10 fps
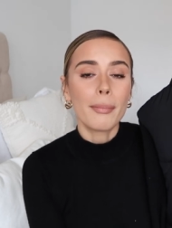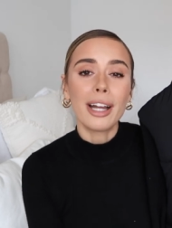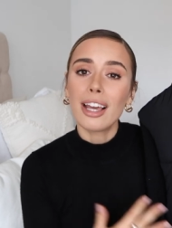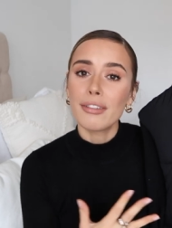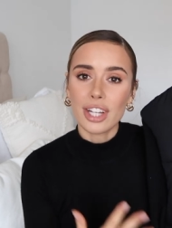
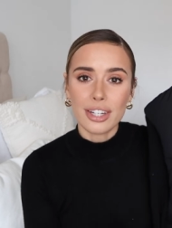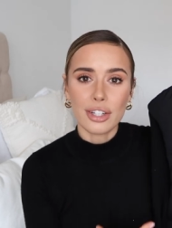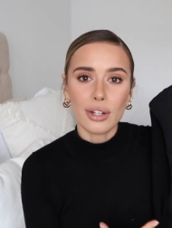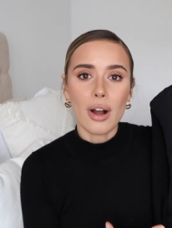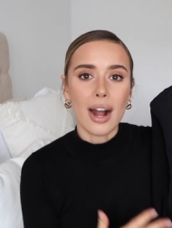My life
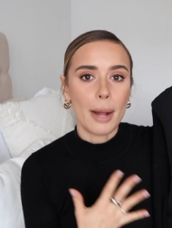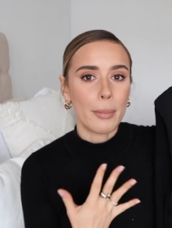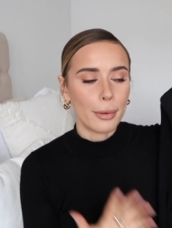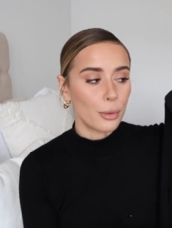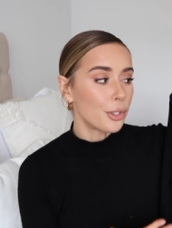changed a lot
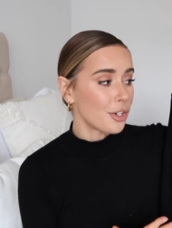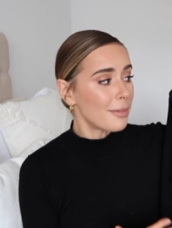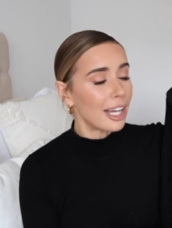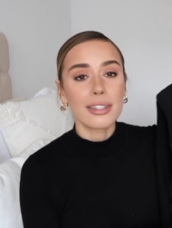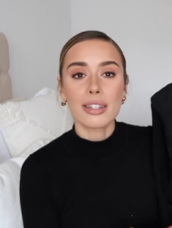and my
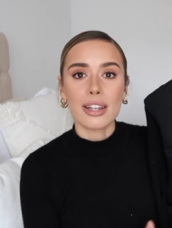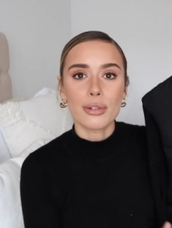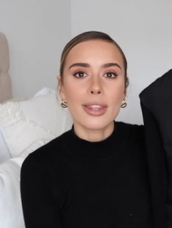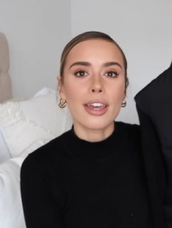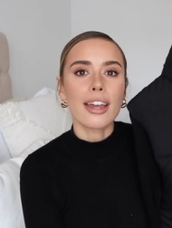wardrobe had to
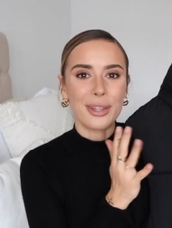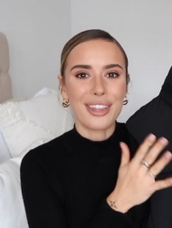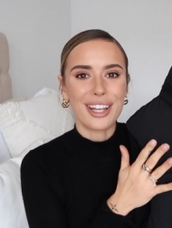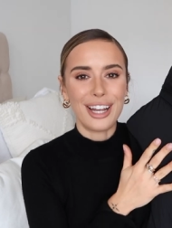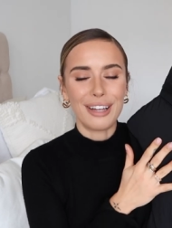change with it. But
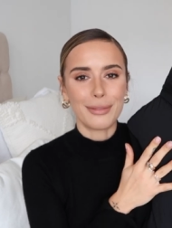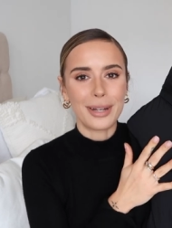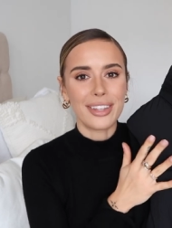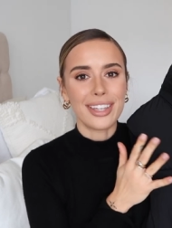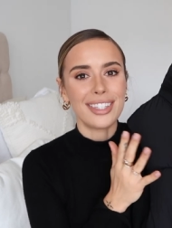the thing I love
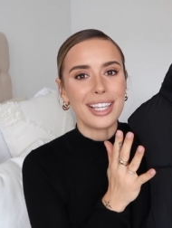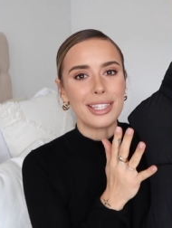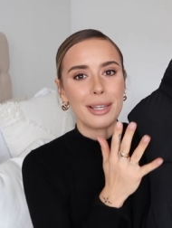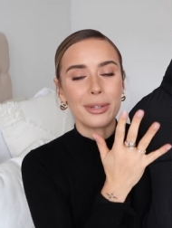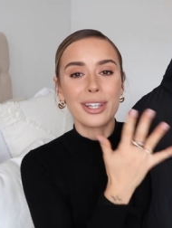about this
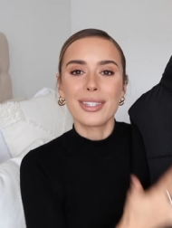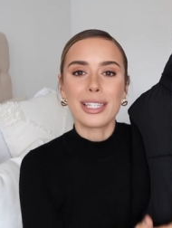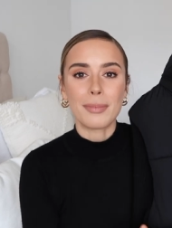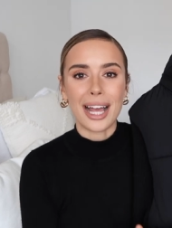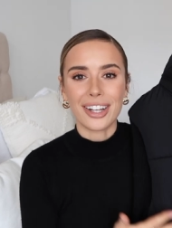is that because
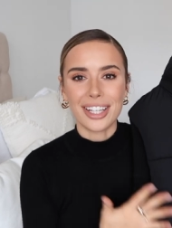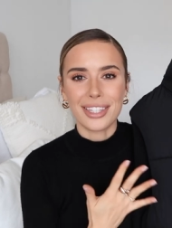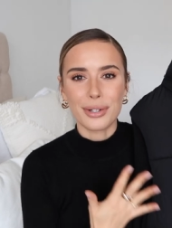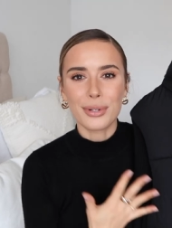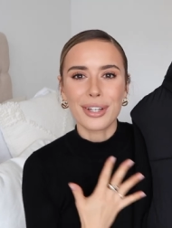it's black I
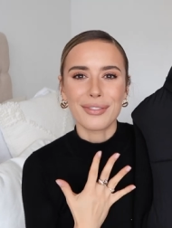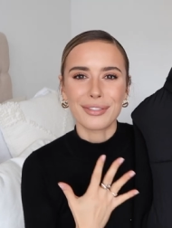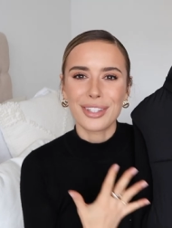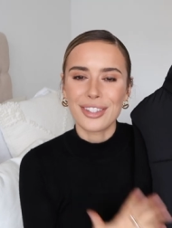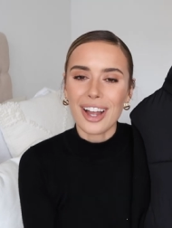still
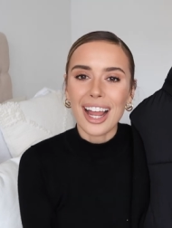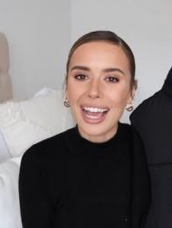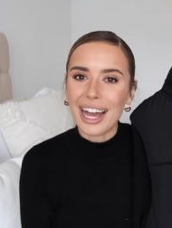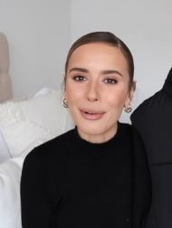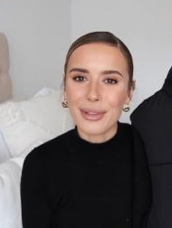can style
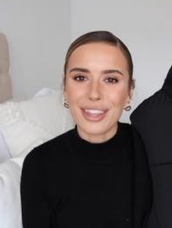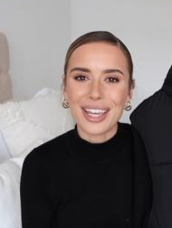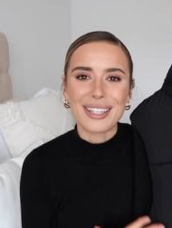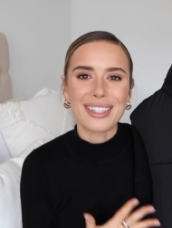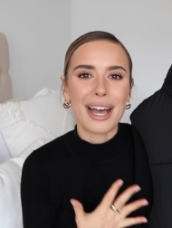it out with
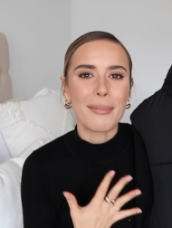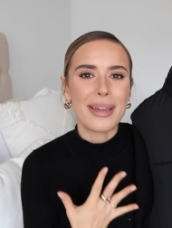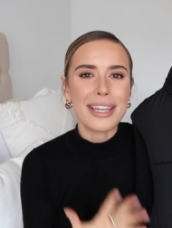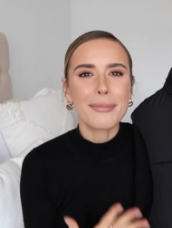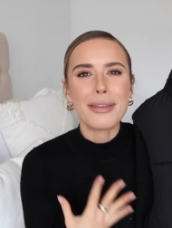things that
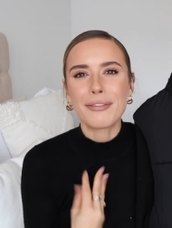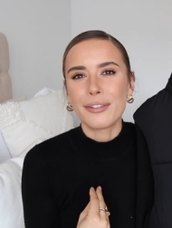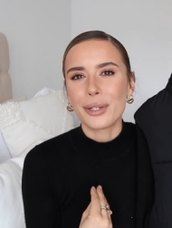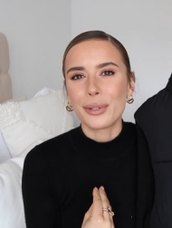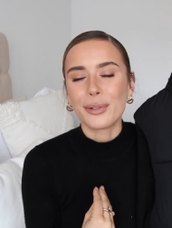make me
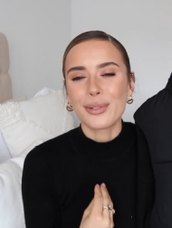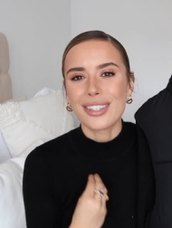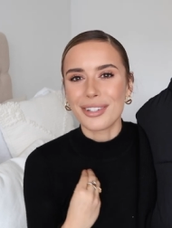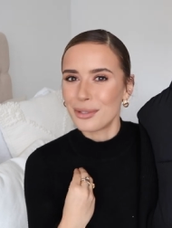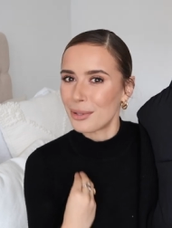feel
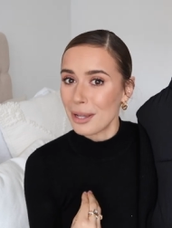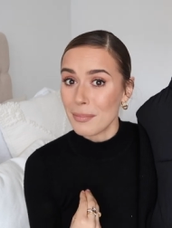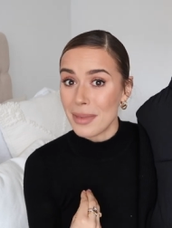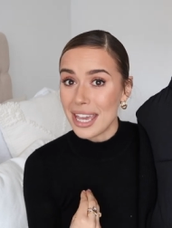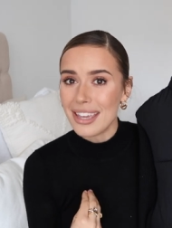still
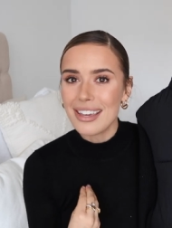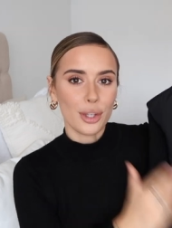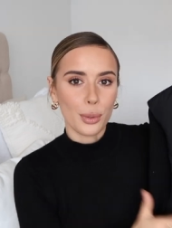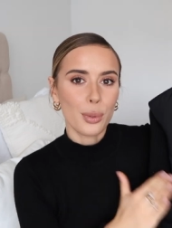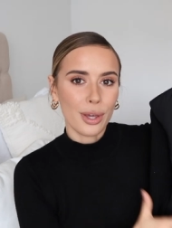quite me.
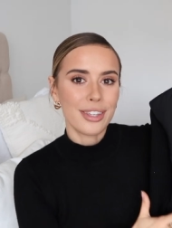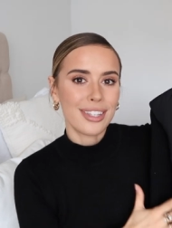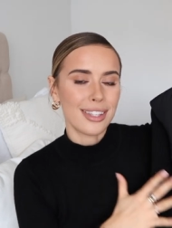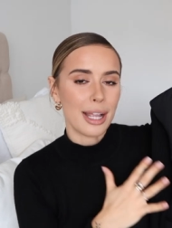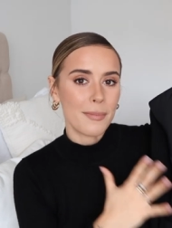So although
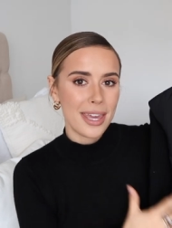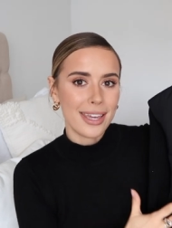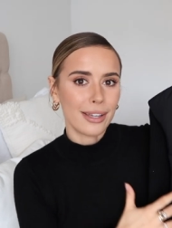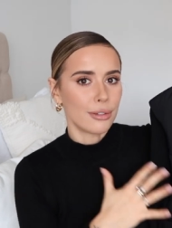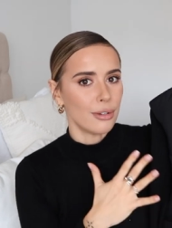this is like
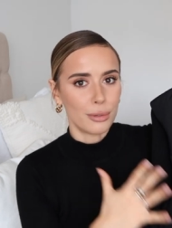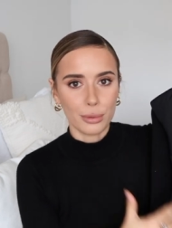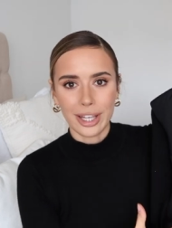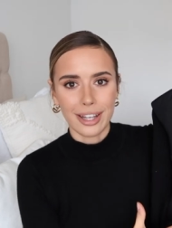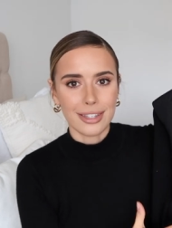peak dog
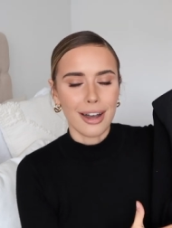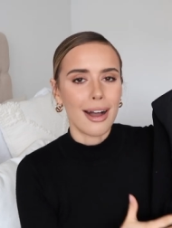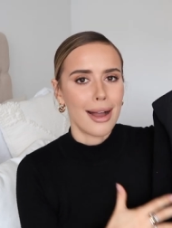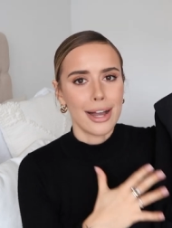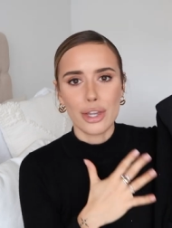walking
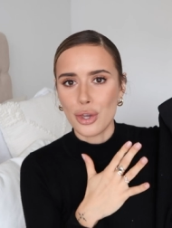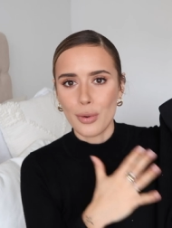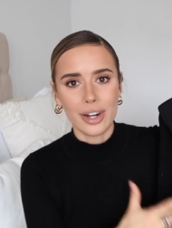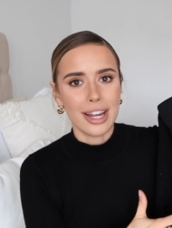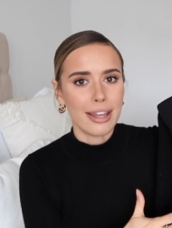attire,
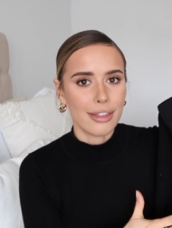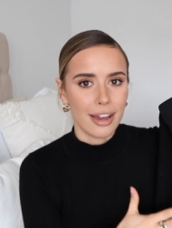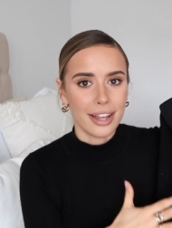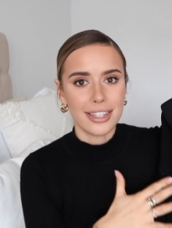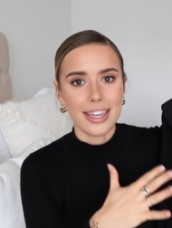you are nearly
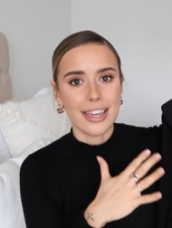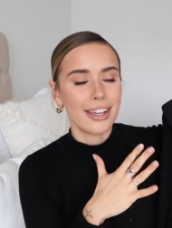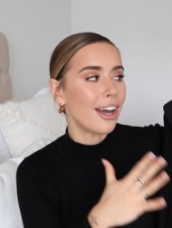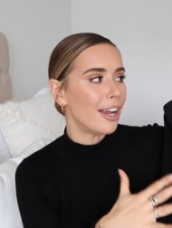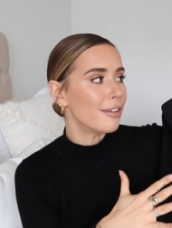
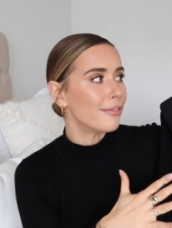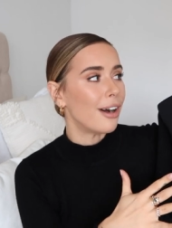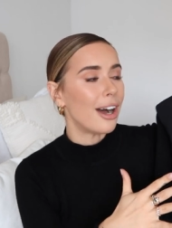30 kind of